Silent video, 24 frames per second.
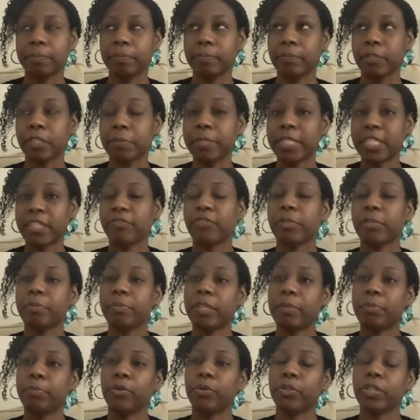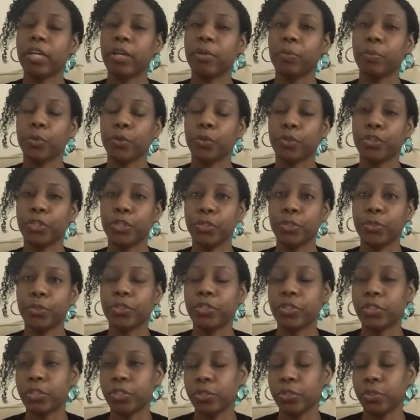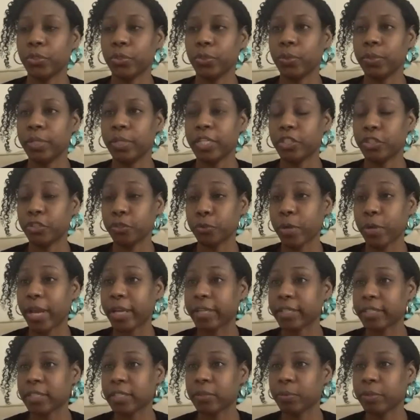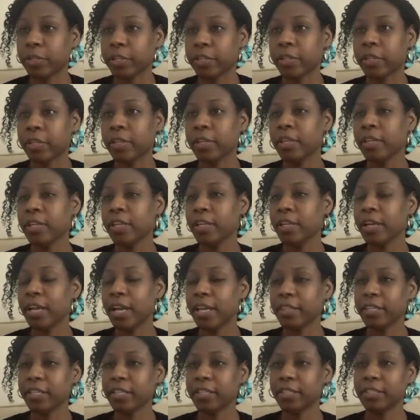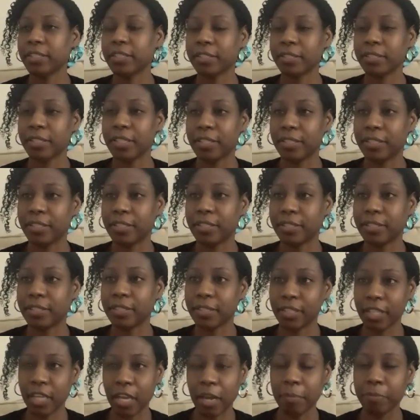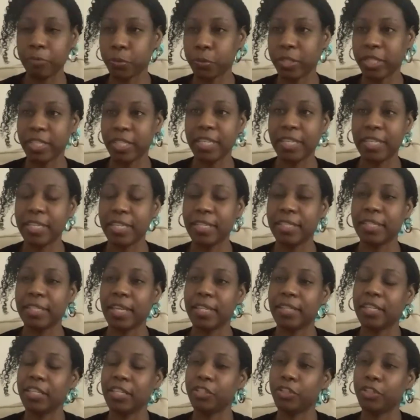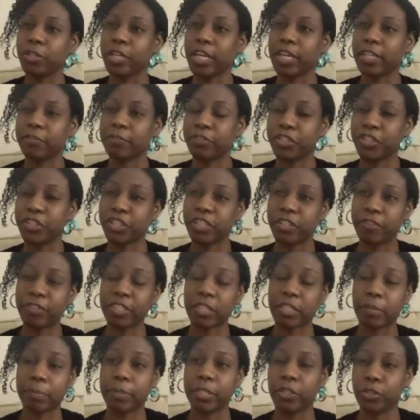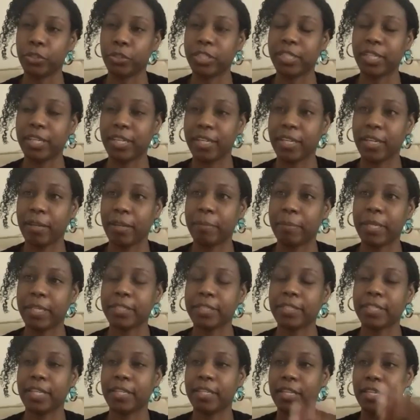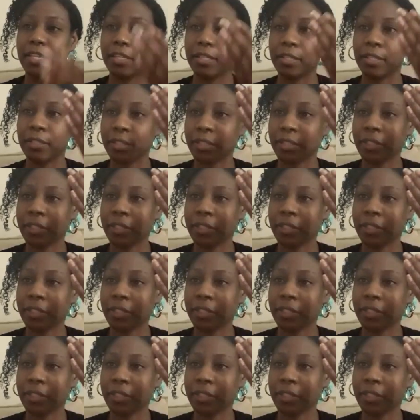specific people that we're used to interacting with, I think it's comes with ease, and then you kind of shift some of those dynamics, and then